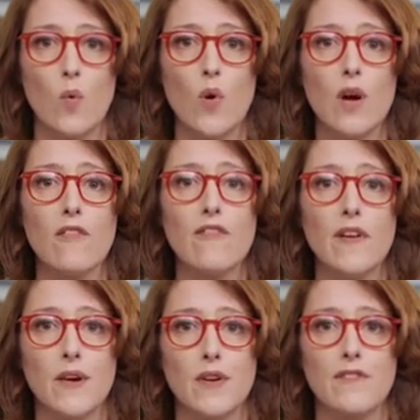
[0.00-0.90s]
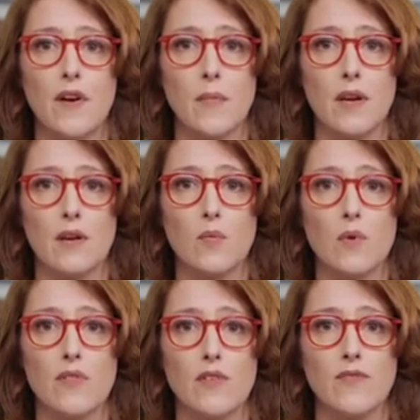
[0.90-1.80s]
We are very familiar
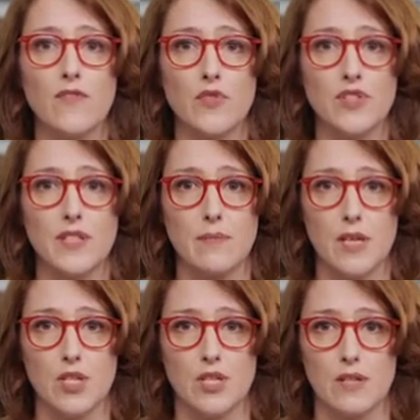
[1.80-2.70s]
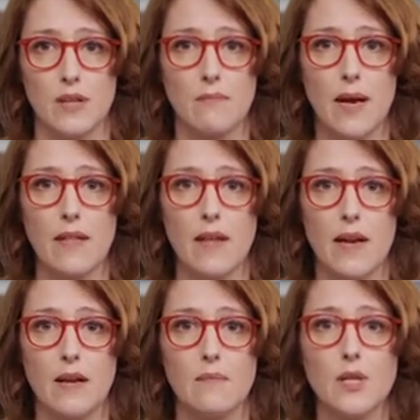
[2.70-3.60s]
with the first dimension, and by
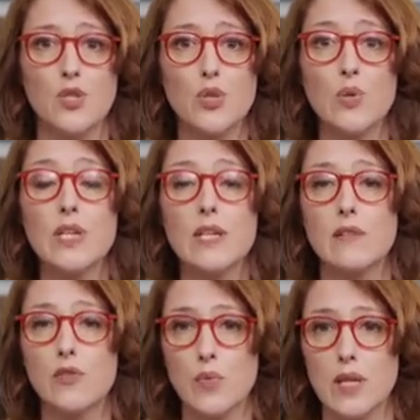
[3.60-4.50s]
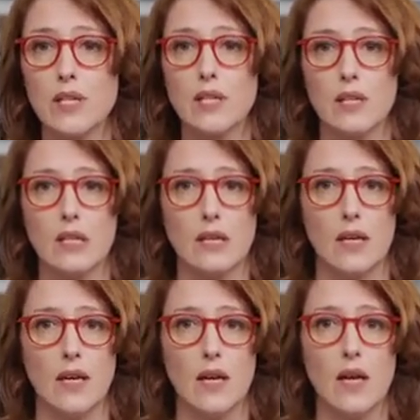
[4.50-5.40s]
that I mean 2D and 3D.
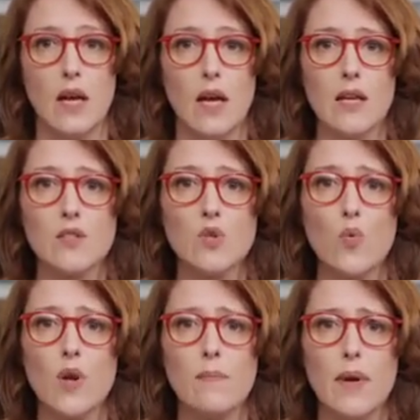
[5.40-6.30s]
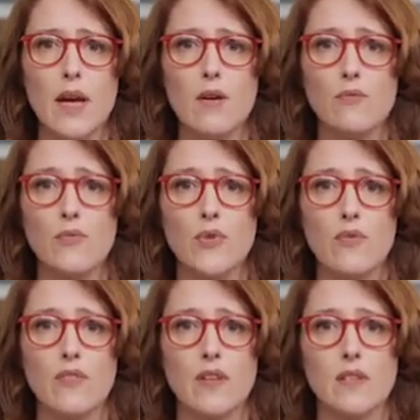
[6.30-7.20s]
And so we may
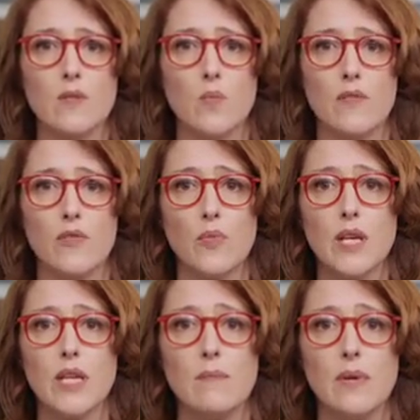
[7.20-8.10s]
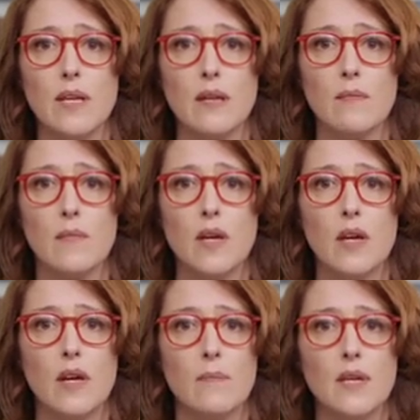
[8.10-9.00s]
confuse this with 3D BIM,
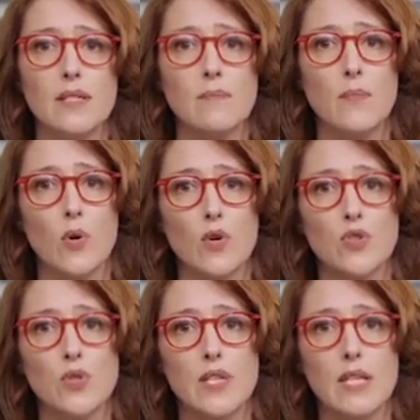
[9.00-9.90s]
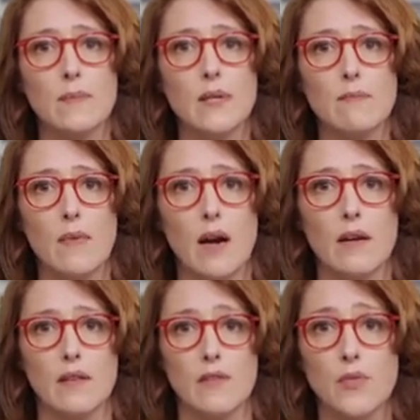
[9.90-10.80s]
but it's important to keep in
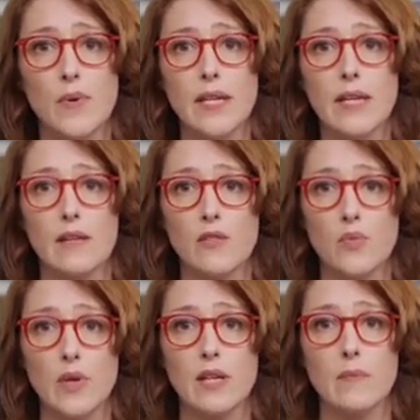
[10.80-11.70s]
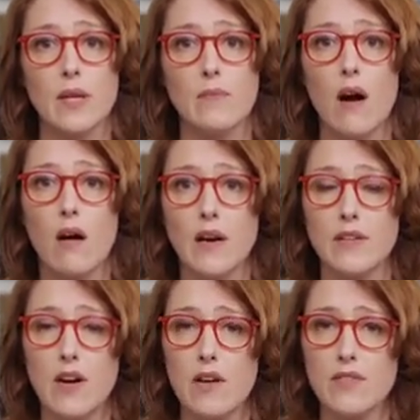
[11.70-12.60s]
mind that 3D and 3D BIM are
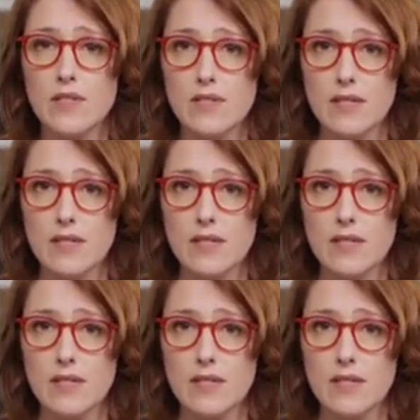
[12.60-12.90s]
not the